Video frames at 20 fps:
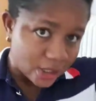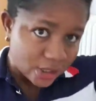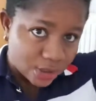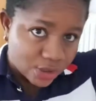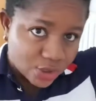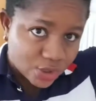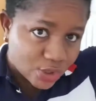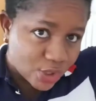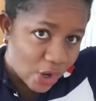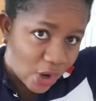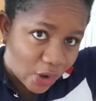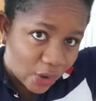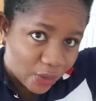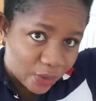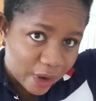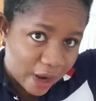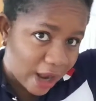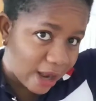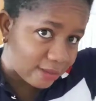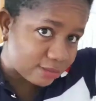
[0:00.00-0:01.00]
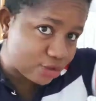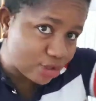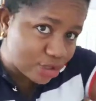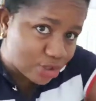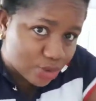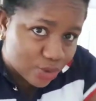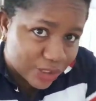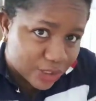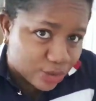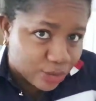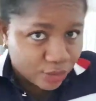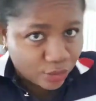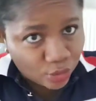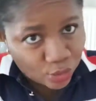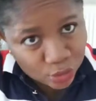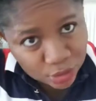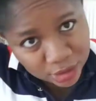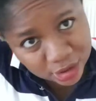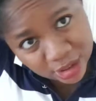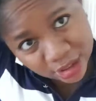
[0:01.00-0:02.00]
So I'm just going to
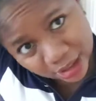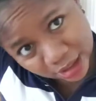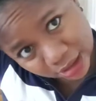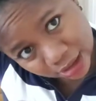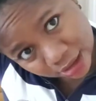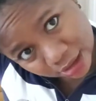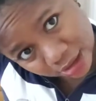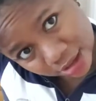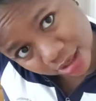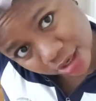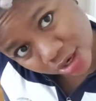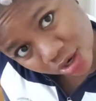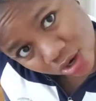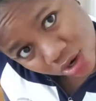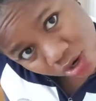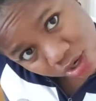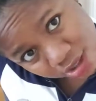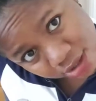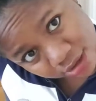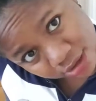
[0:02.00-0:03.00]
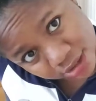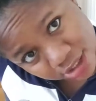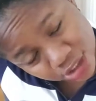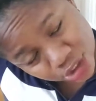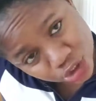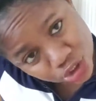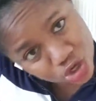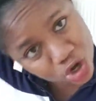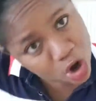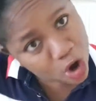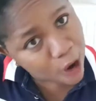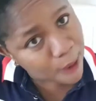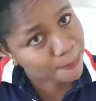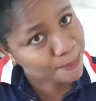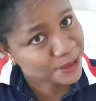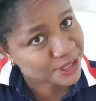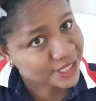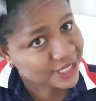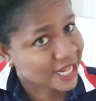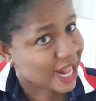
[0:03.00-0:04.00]
do this
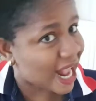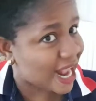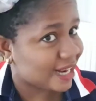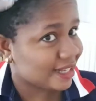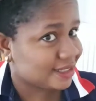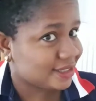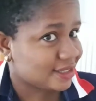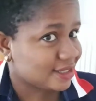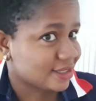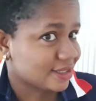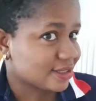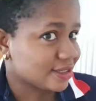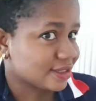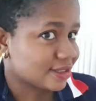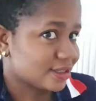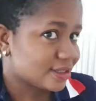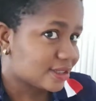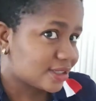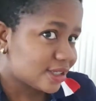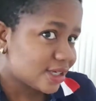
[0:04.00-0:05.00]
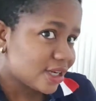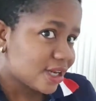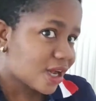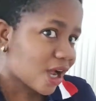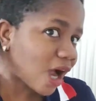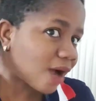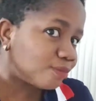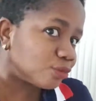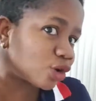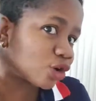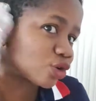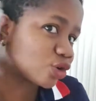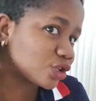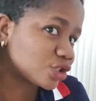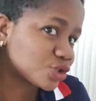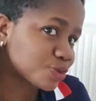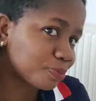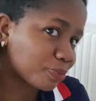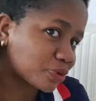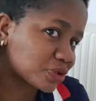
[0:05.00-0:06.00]
upside. I'm not going
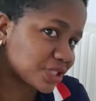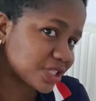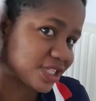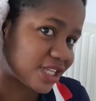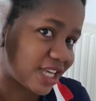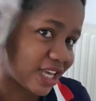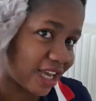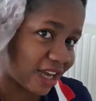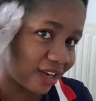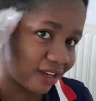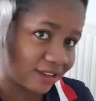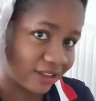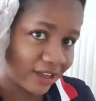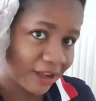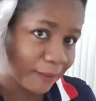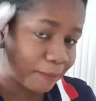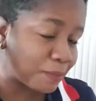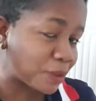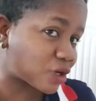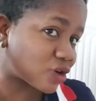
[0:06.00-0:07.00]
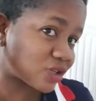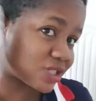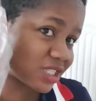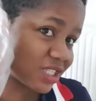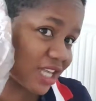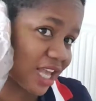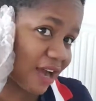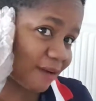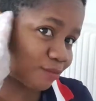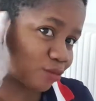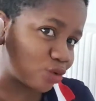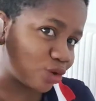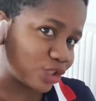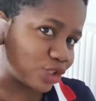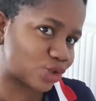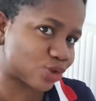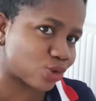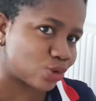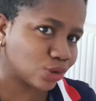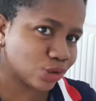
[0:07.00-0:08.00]
to put here because here I'm going
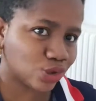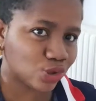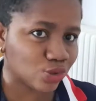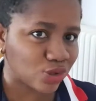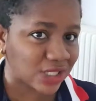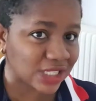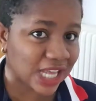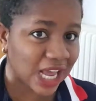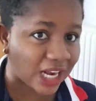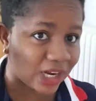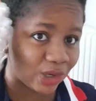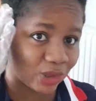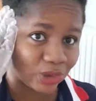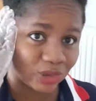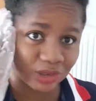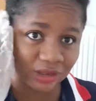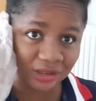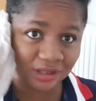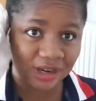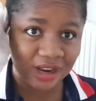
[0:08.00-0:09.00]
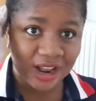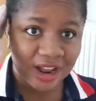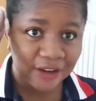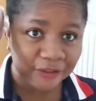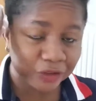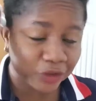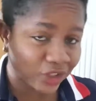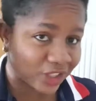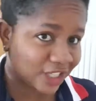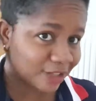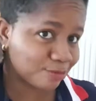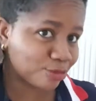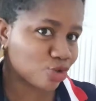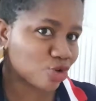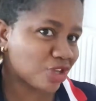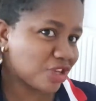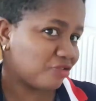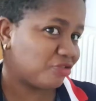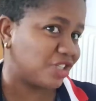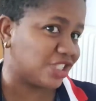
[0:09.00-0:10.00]
to go to salon for them to
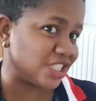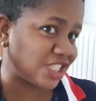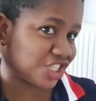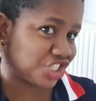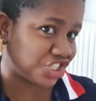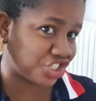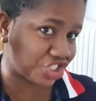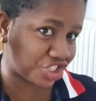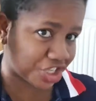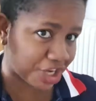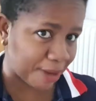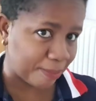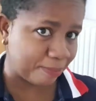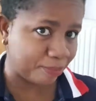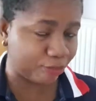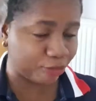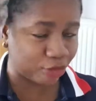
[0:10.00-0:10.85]
give it a shape,